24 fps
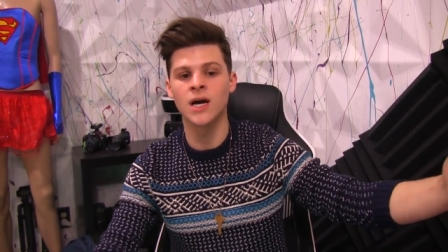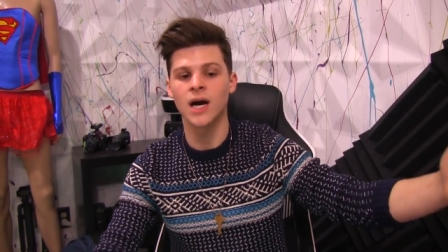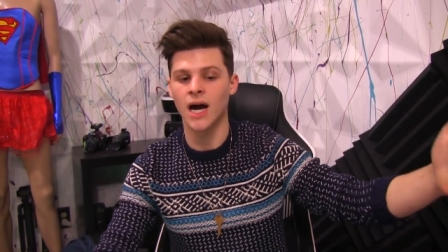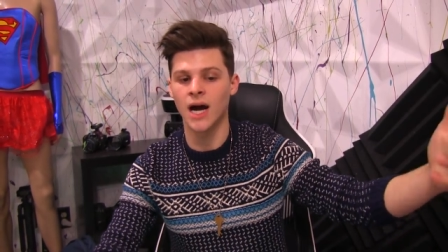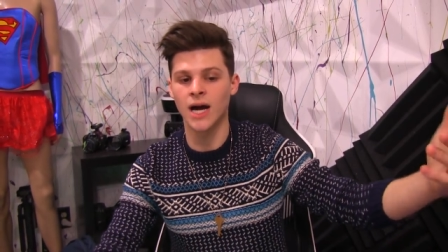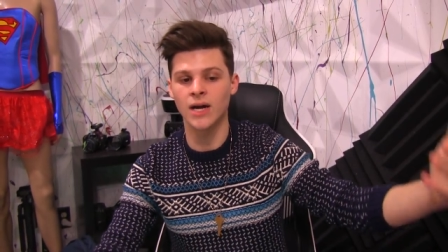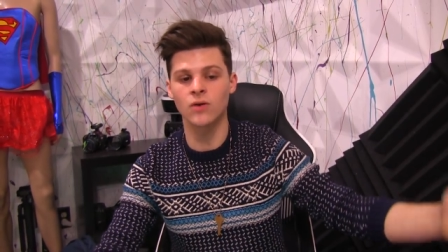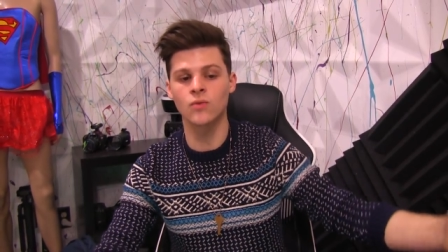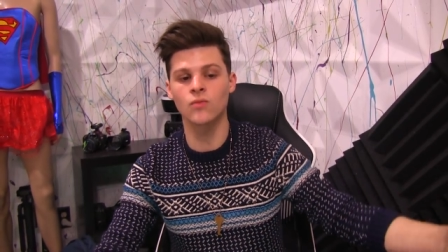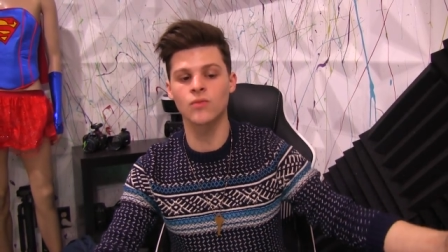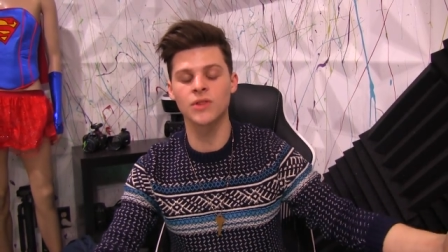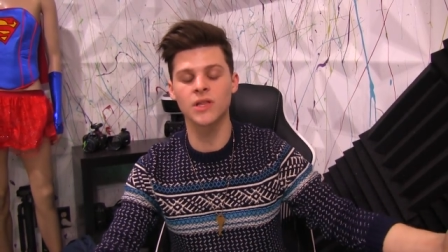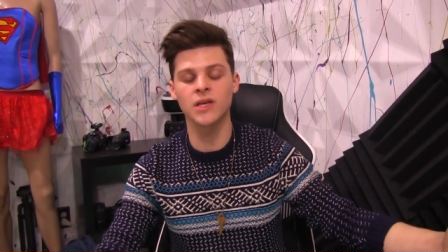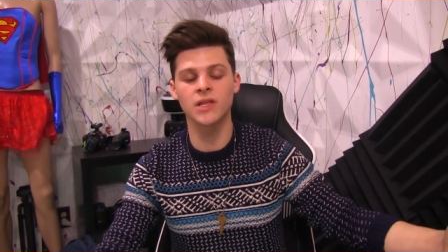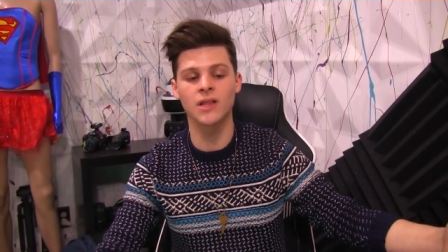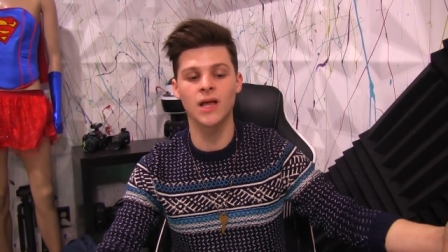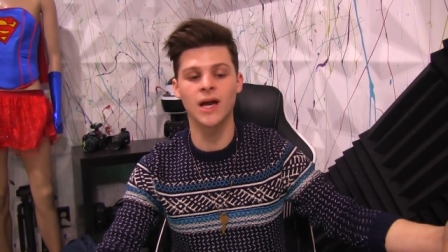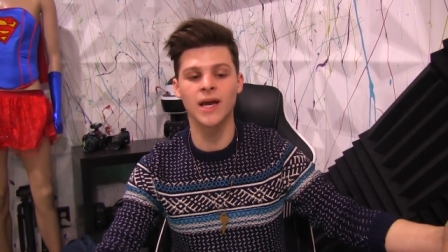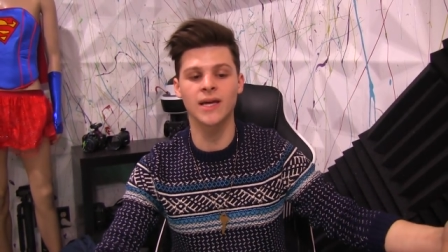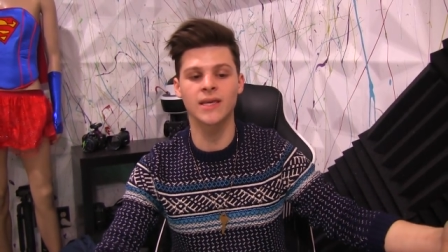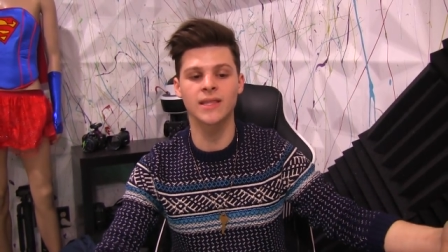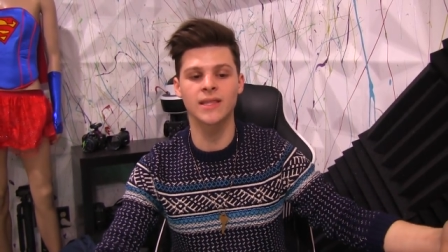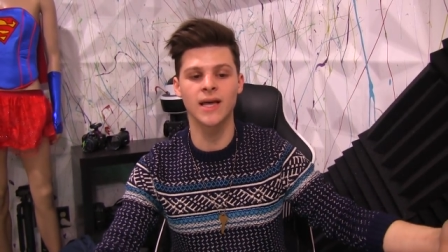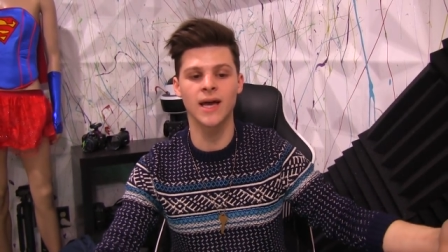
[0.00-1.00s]
I don't really
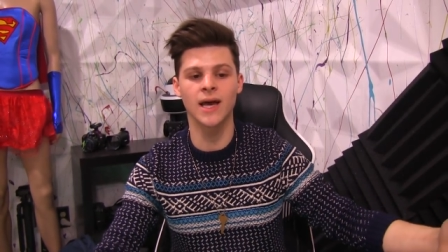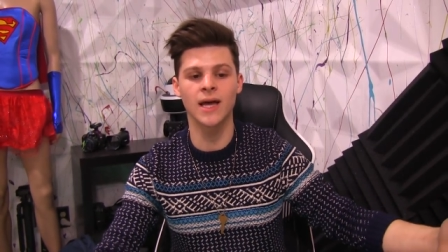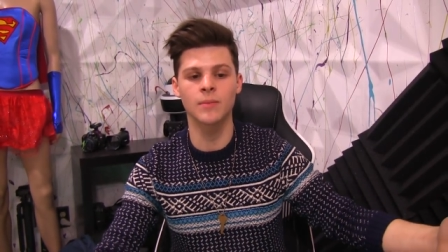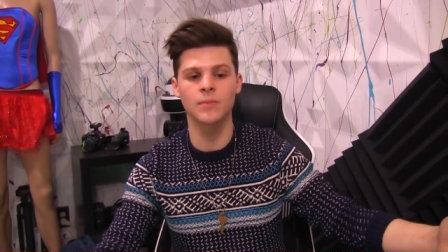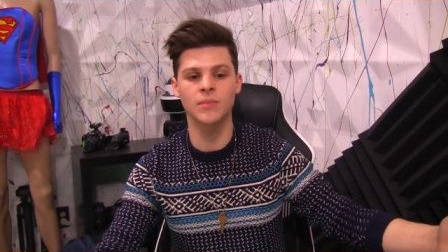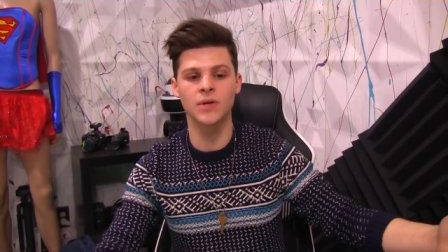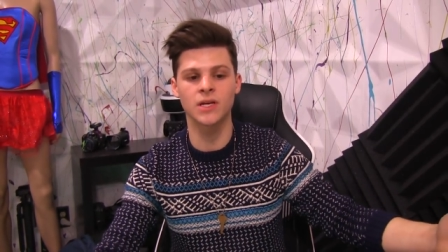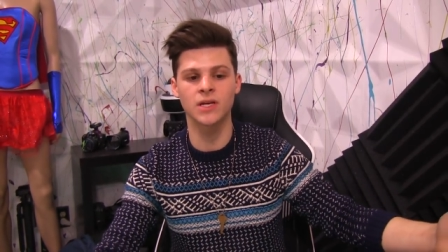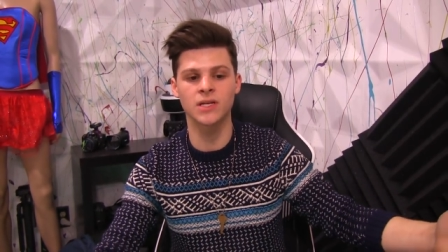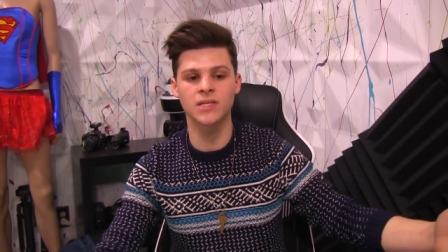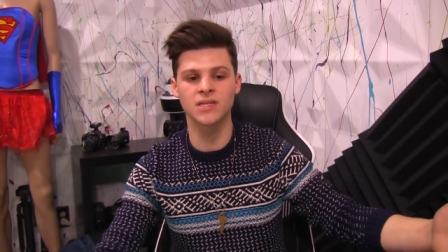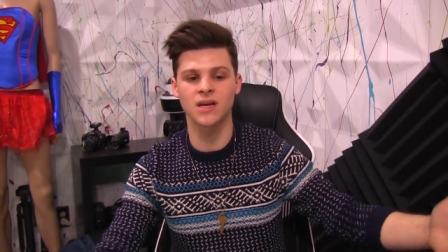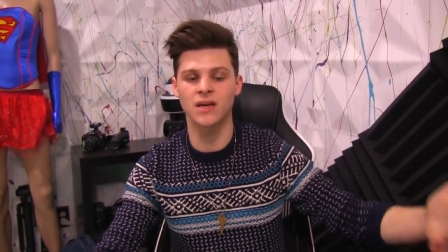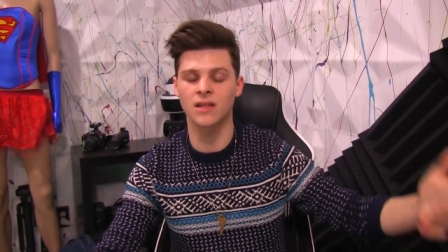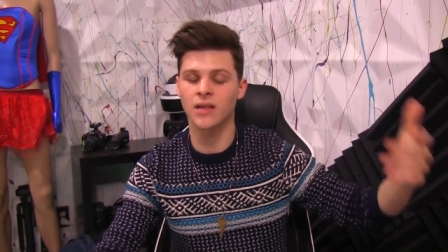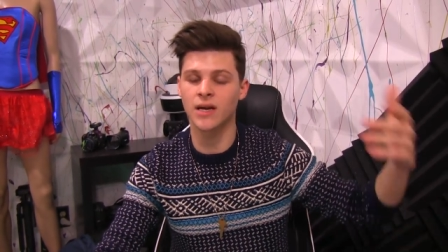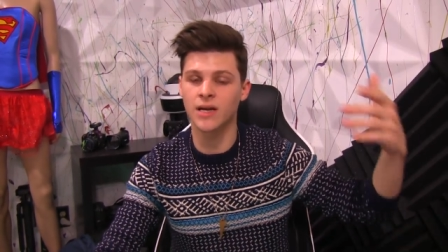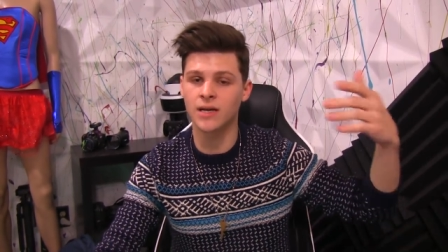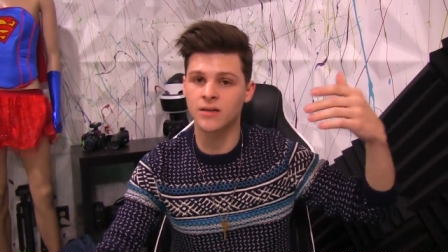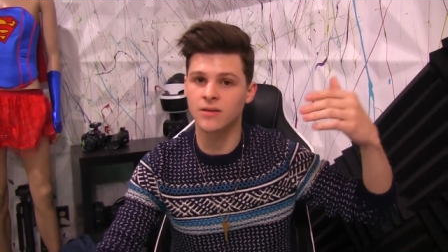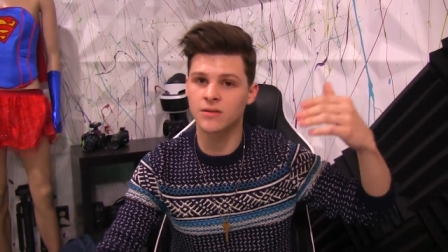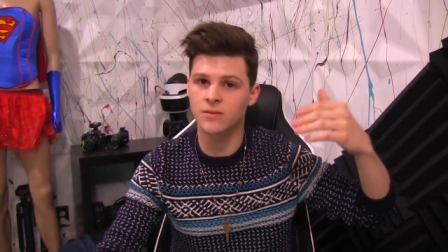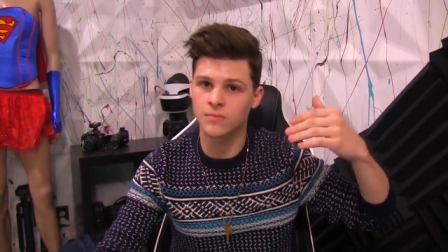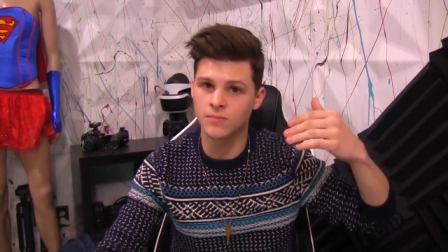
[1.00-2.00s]
like that because I
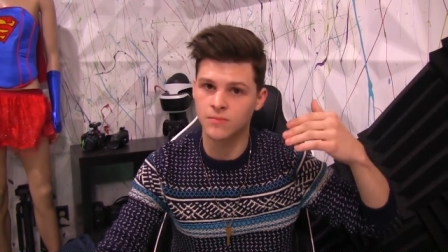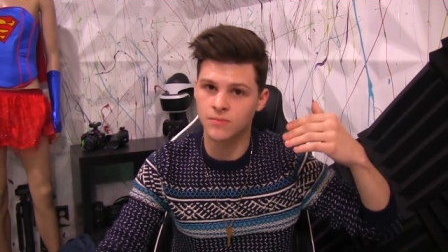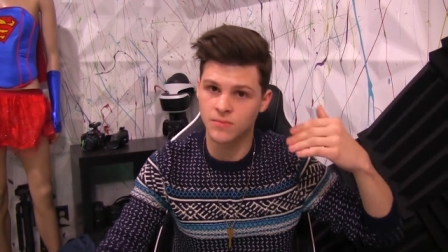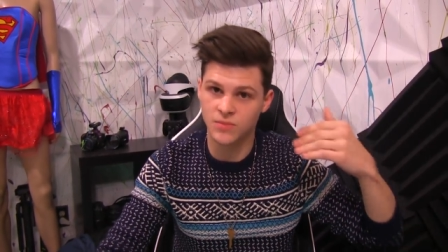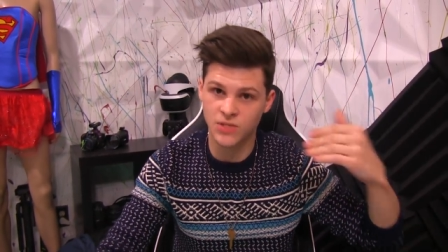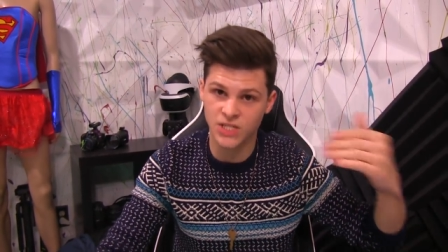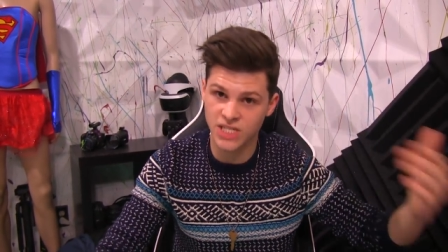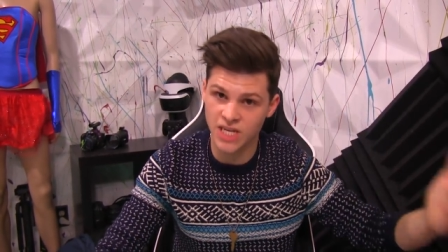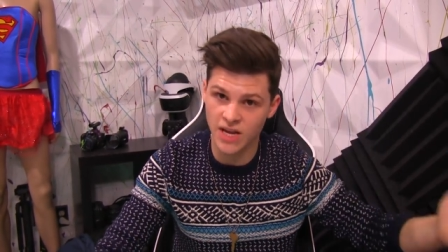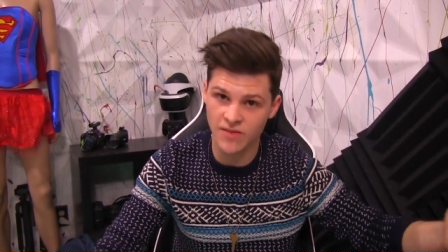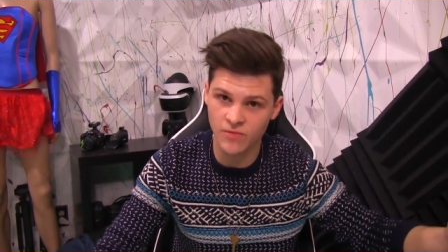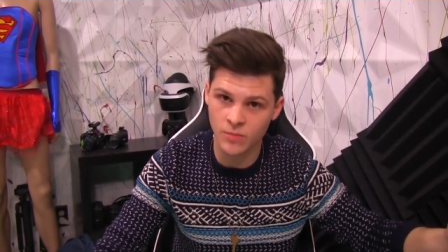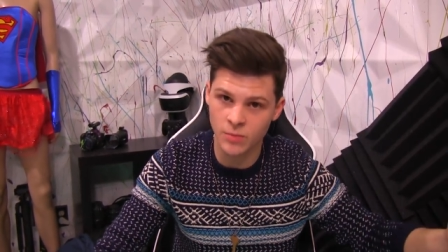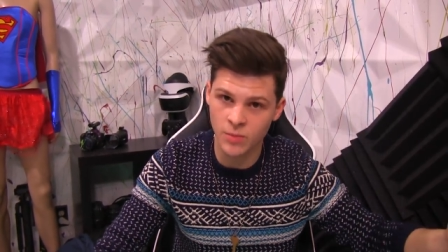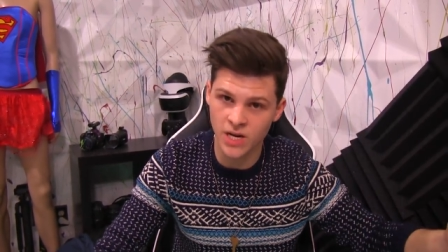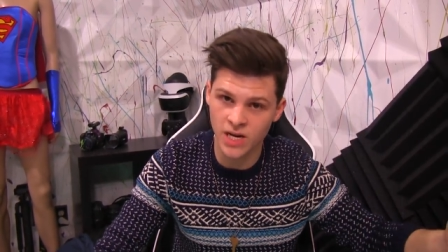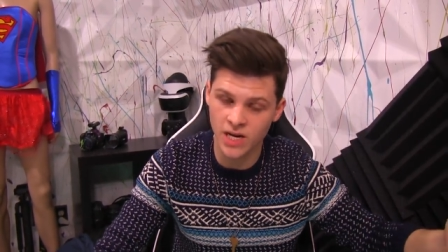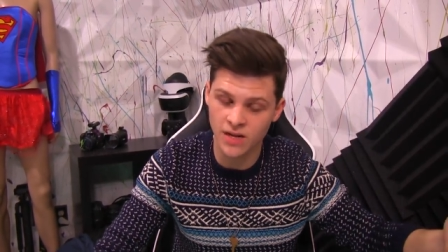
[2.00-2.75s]
like seven